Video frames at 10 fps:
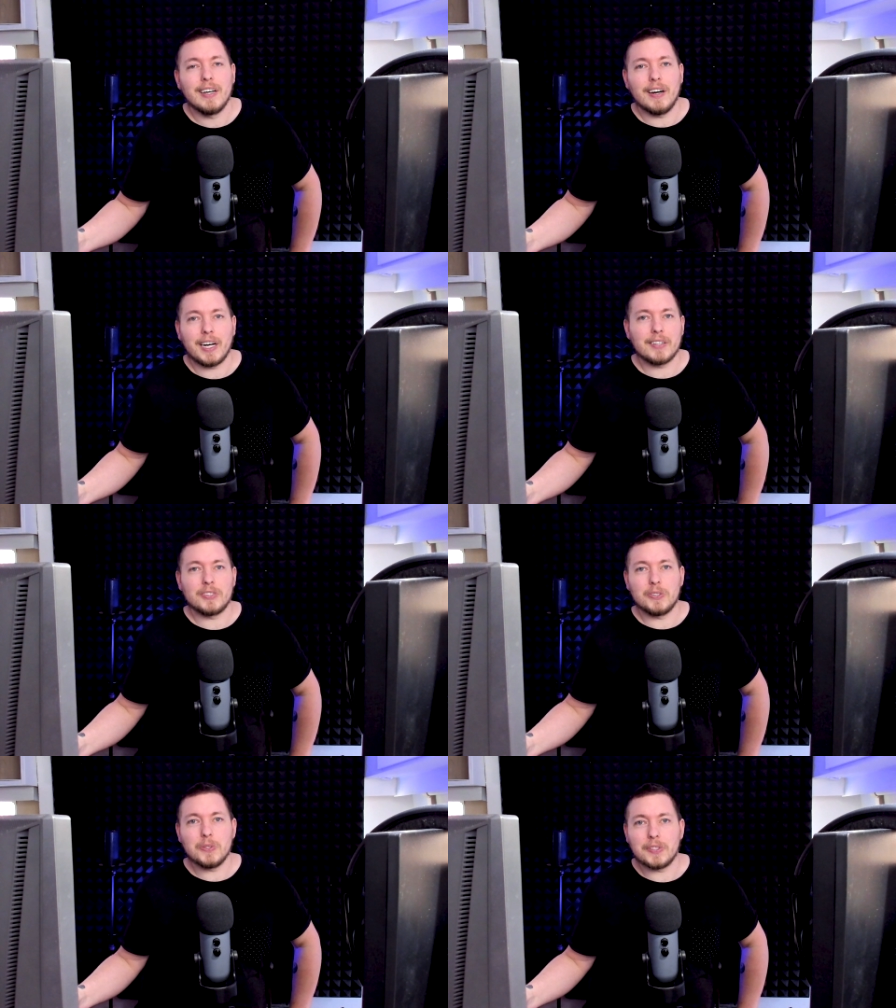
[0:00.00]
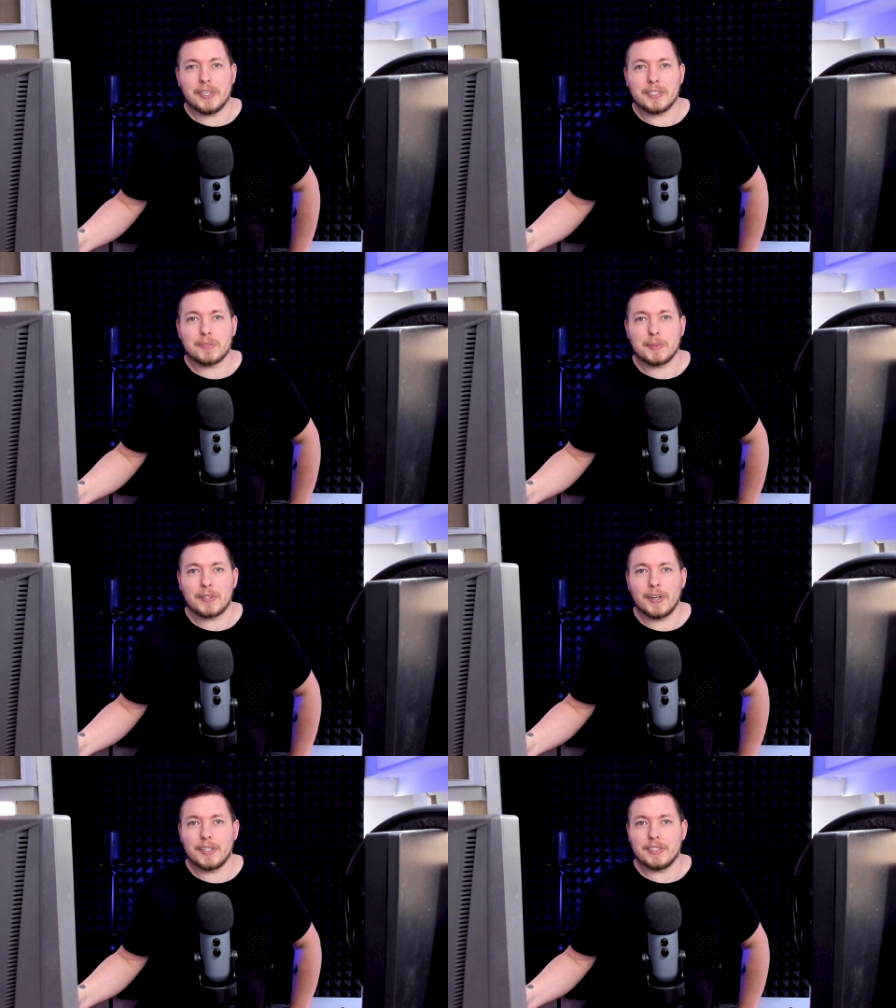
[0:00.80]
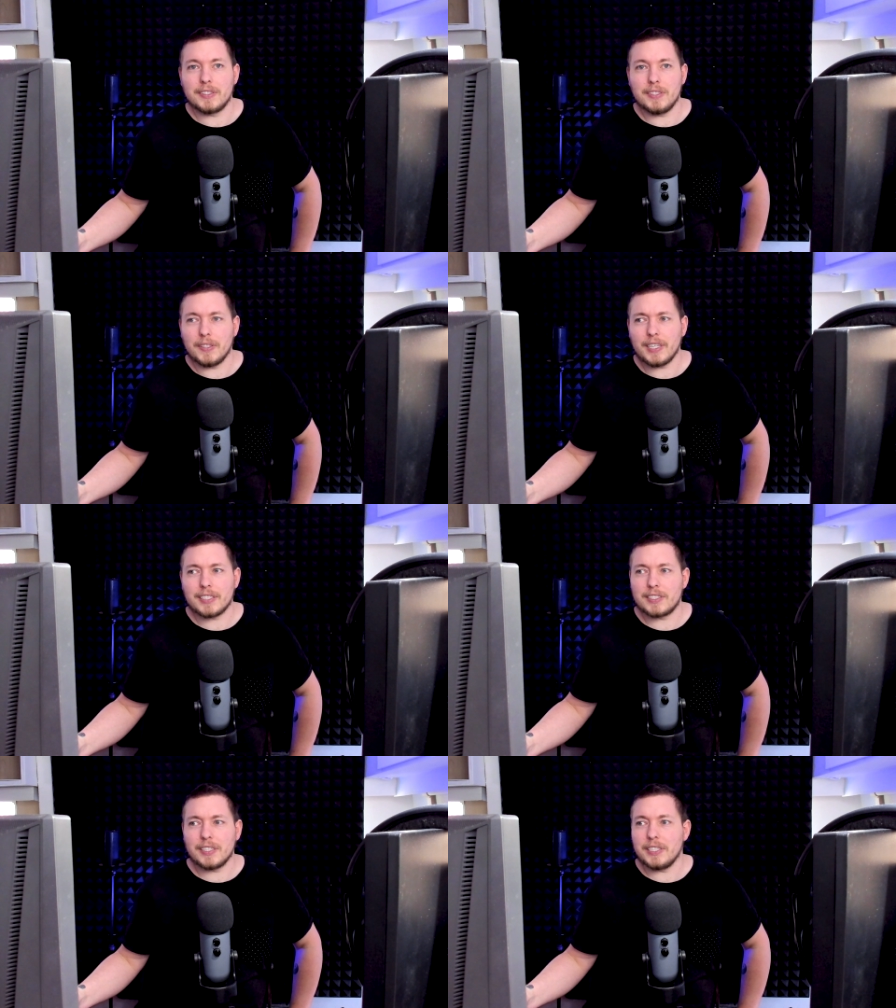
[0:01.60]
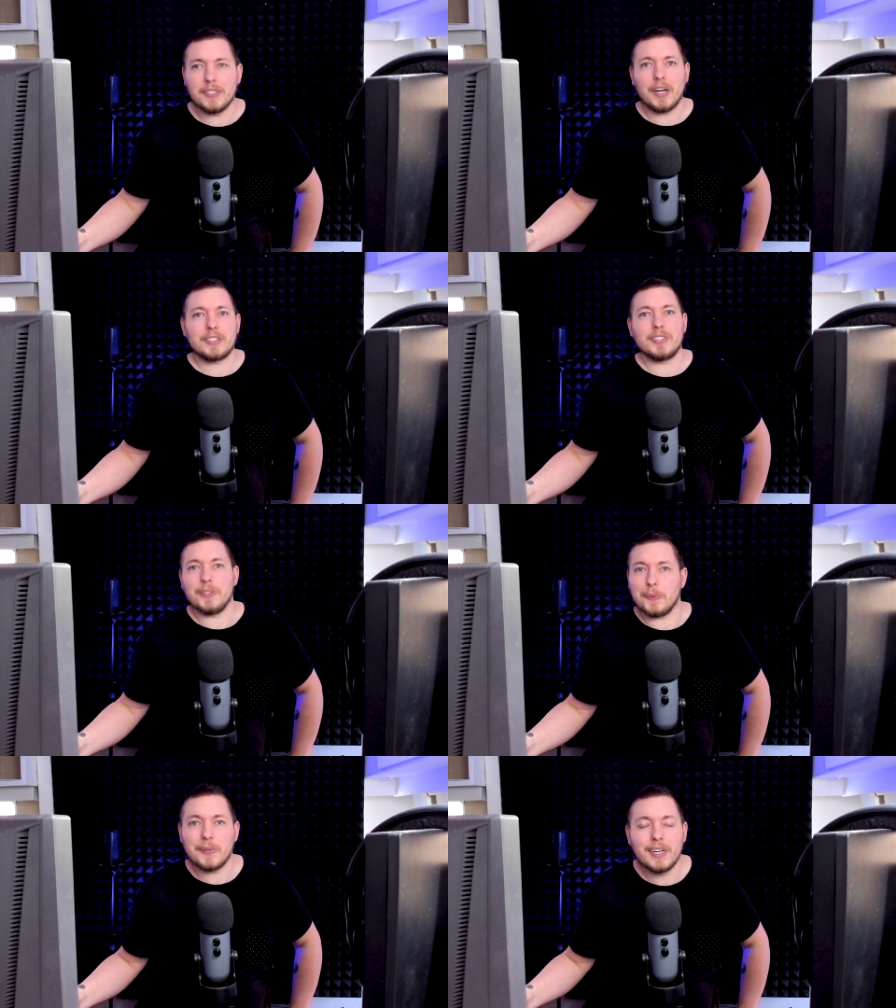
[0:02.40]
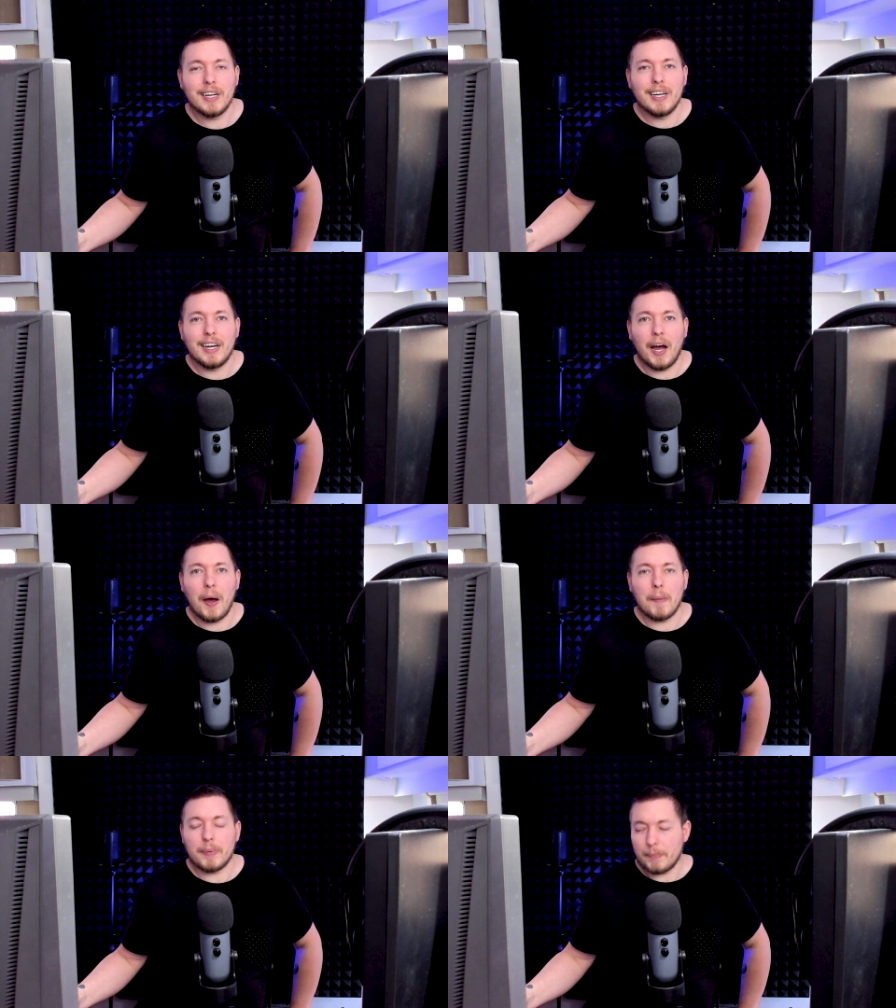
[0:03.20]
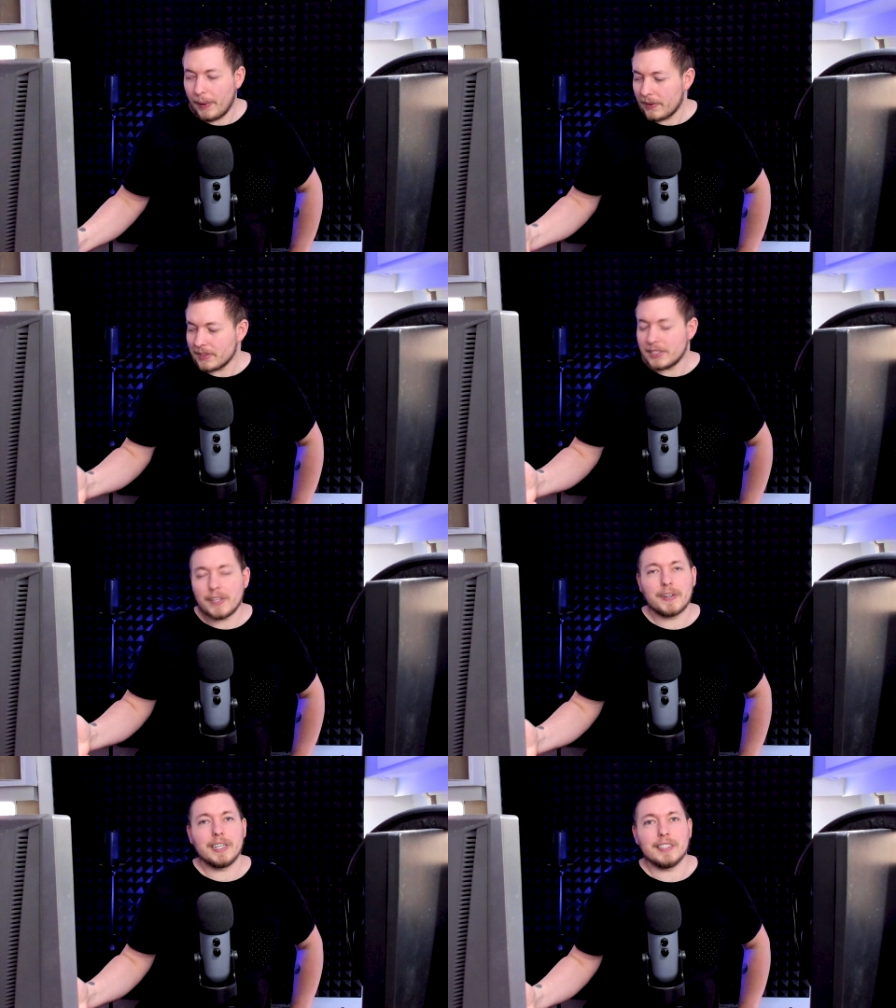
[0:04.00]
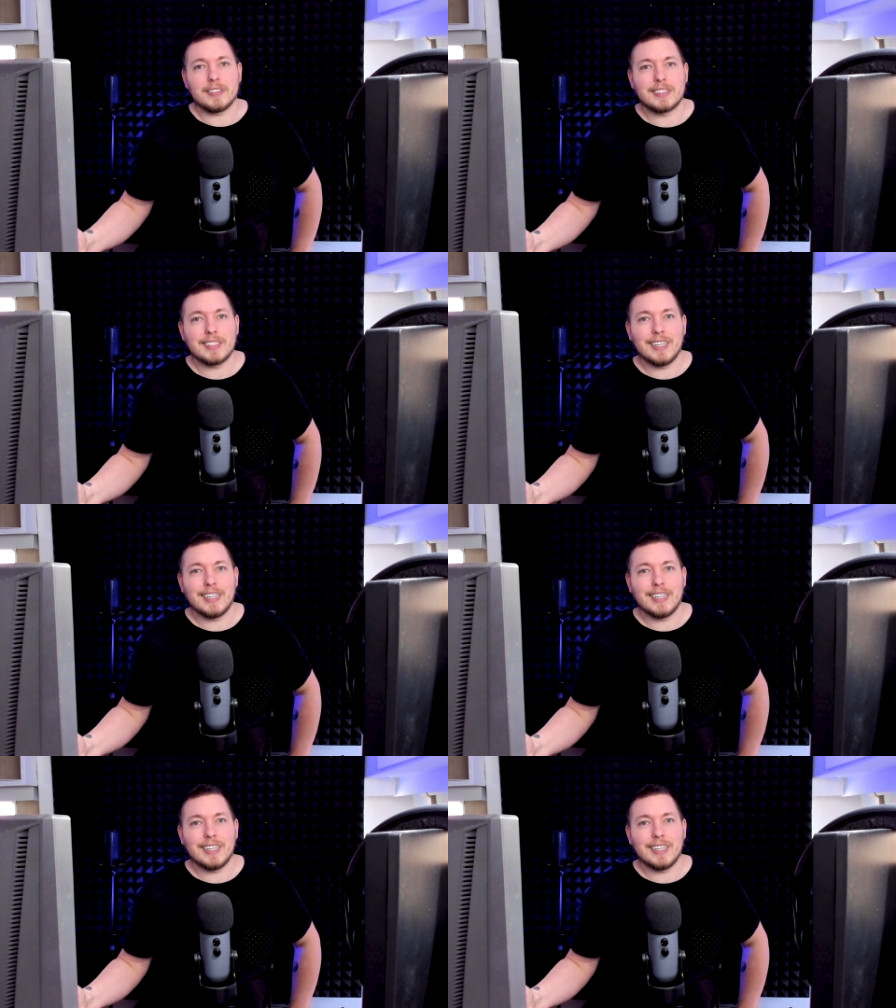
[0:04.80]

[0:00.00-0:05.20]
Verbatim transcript: on how to do this, because, you know, that's silly not to, uh, but apparently there is.